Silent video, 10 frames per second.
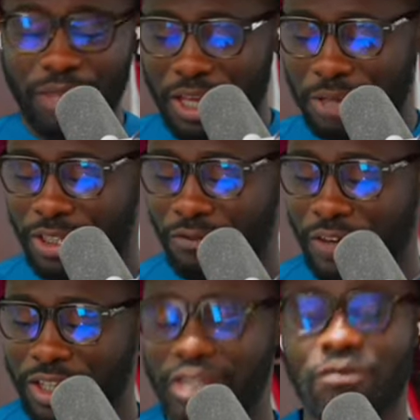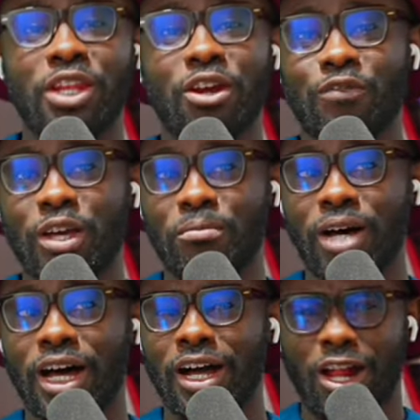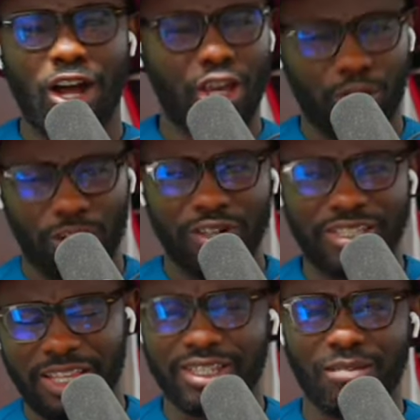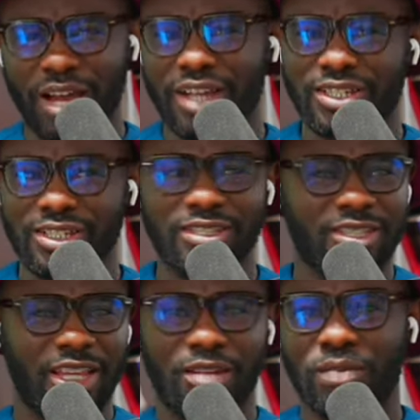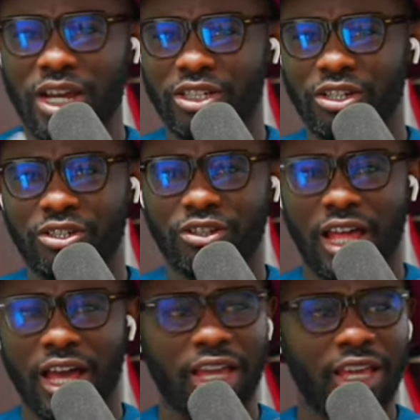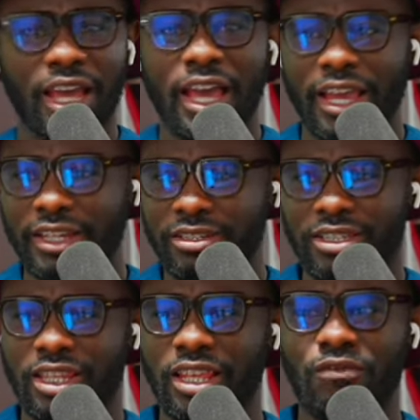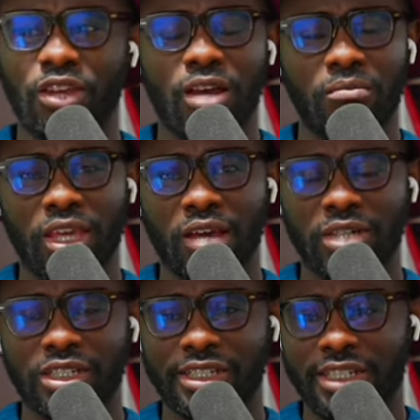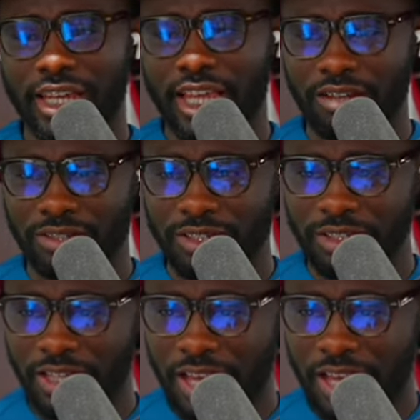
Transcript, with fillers: becomes effective in november or you want to take some actions in march and july and see if you can become a chartered accountant